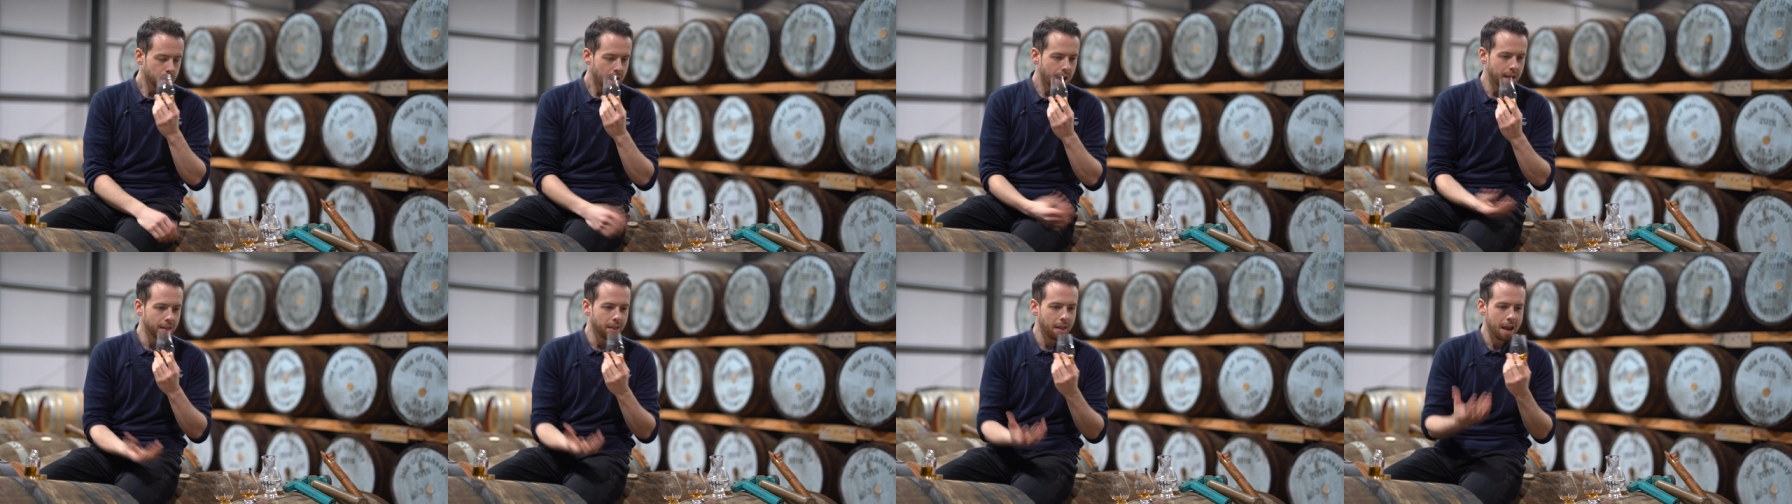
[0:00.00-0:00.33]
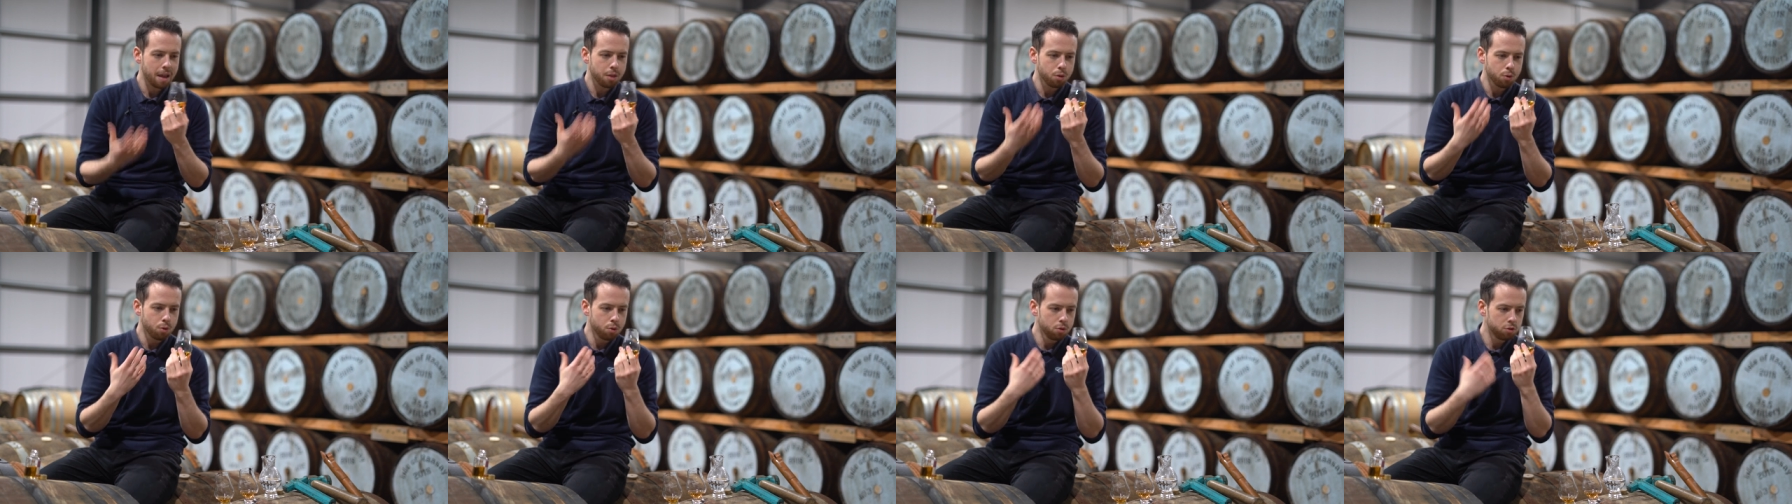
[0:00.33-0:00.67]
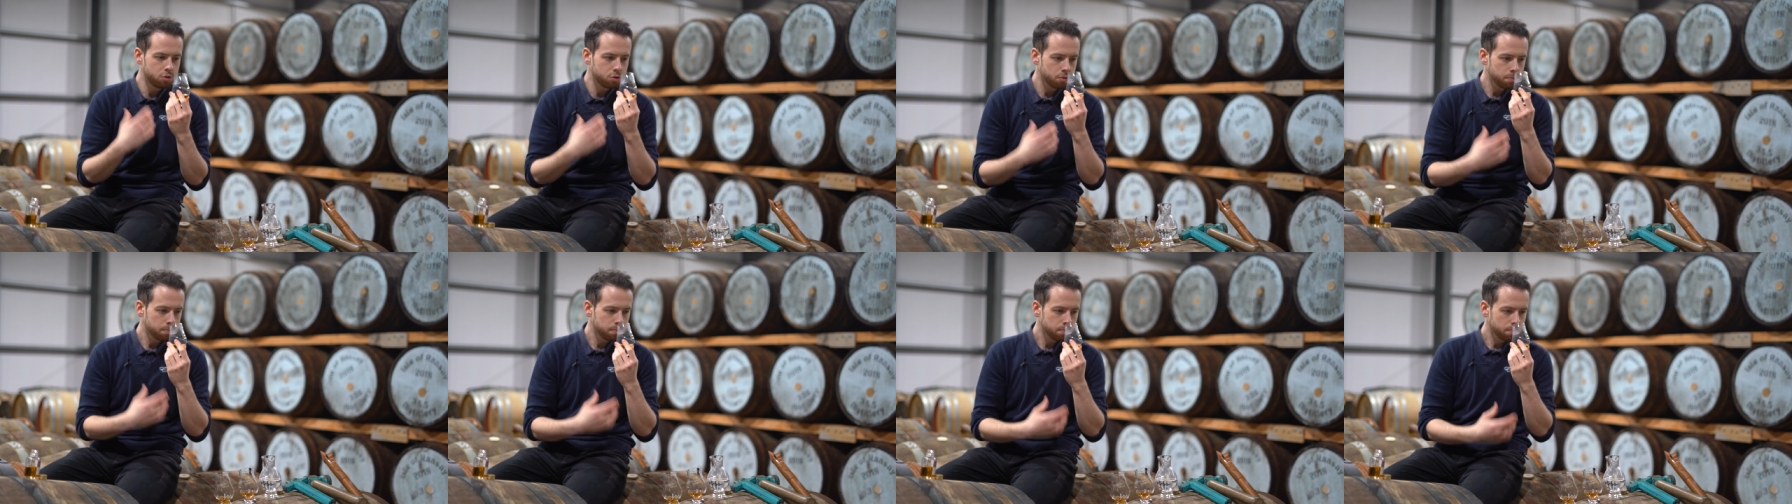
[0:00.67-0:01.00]
and let
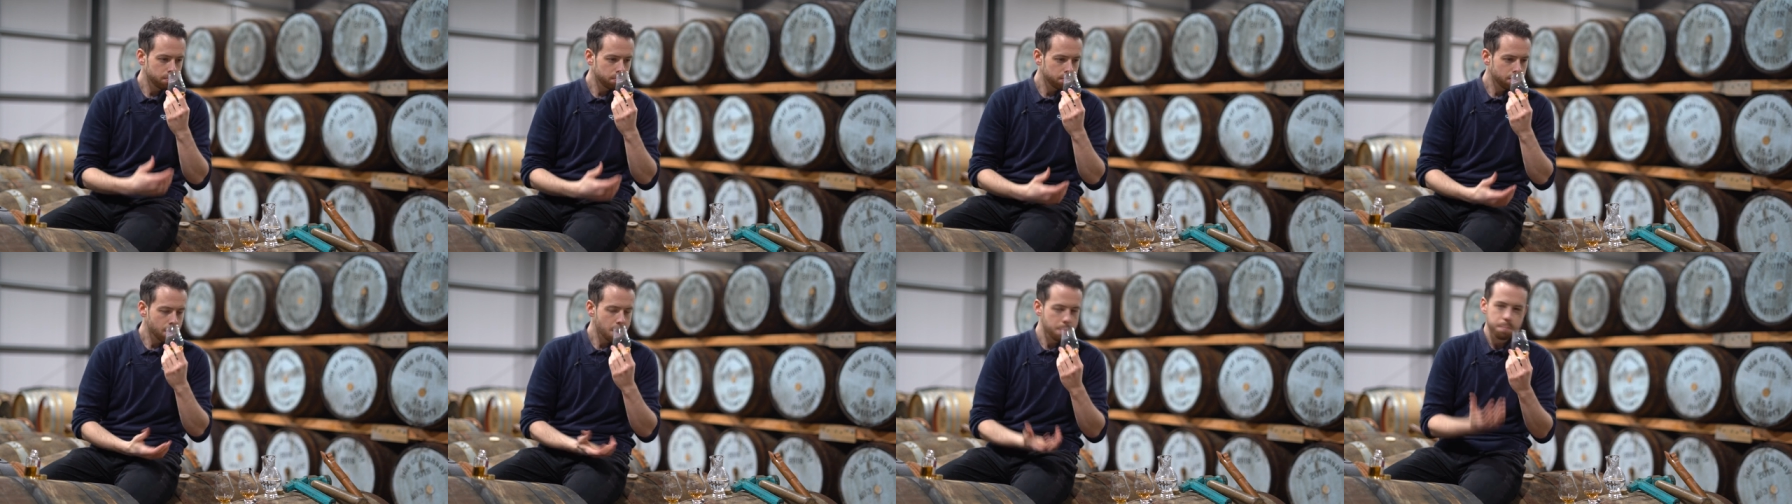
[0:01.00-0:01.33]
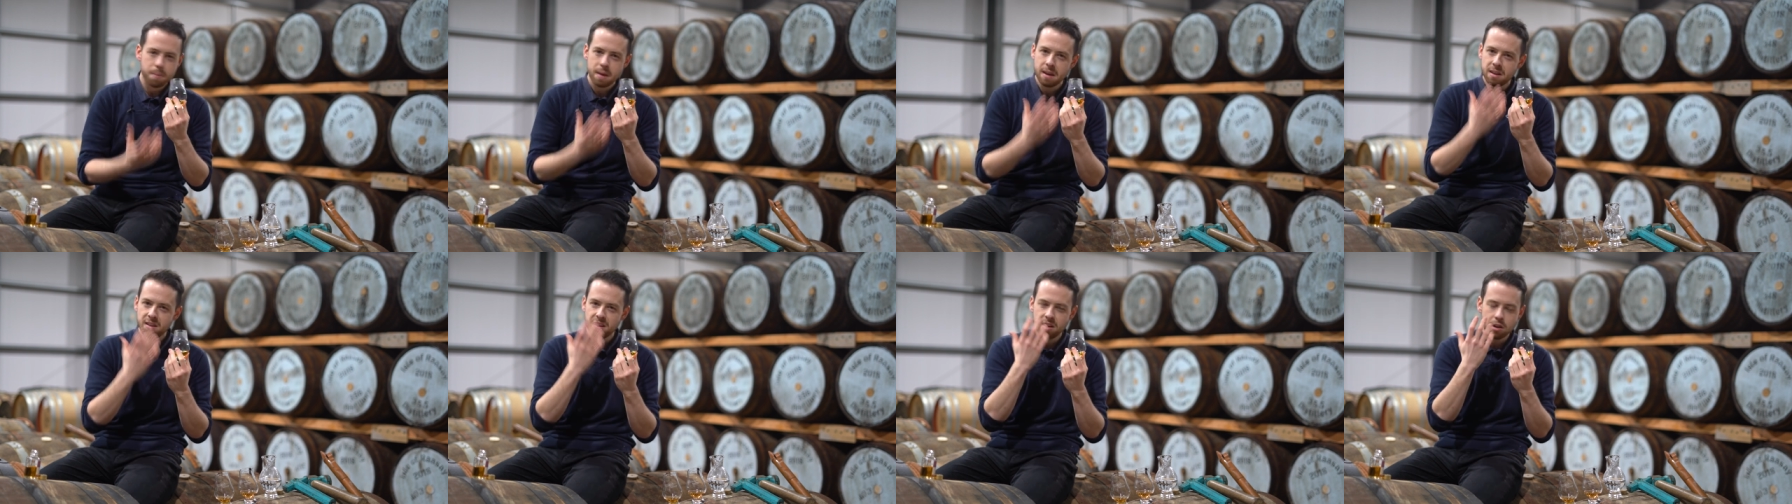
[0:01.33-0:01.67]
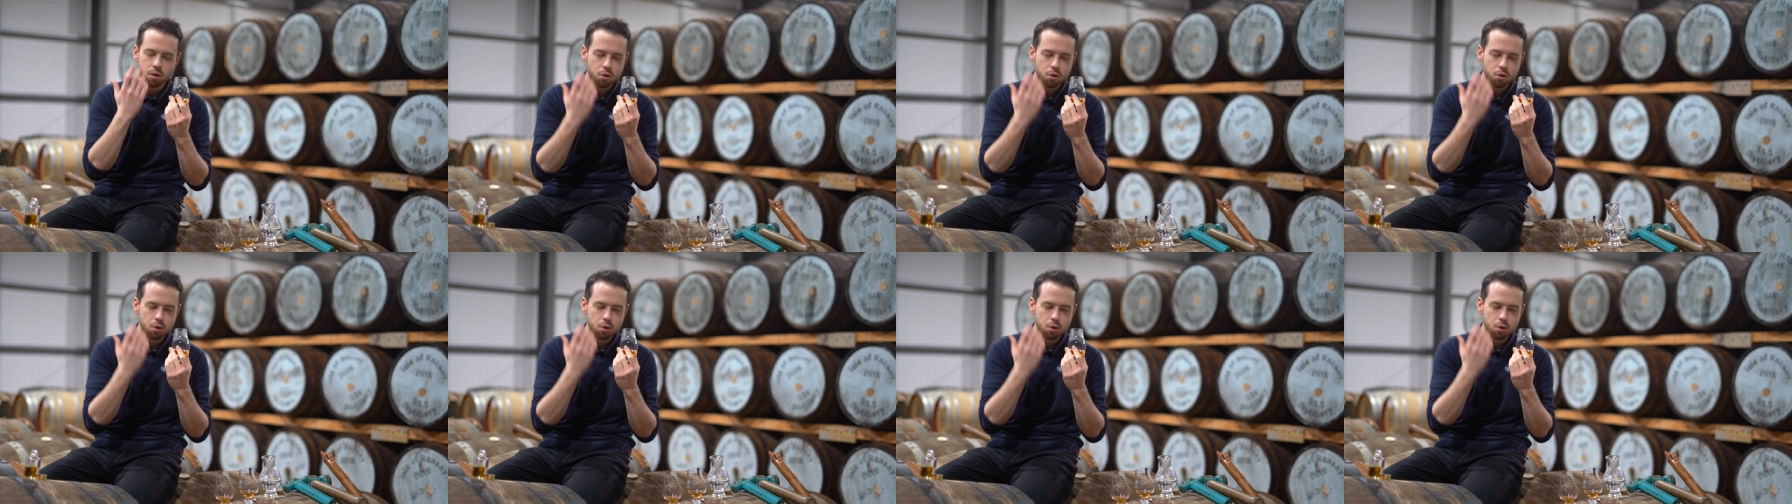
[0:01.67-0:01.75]
those peaty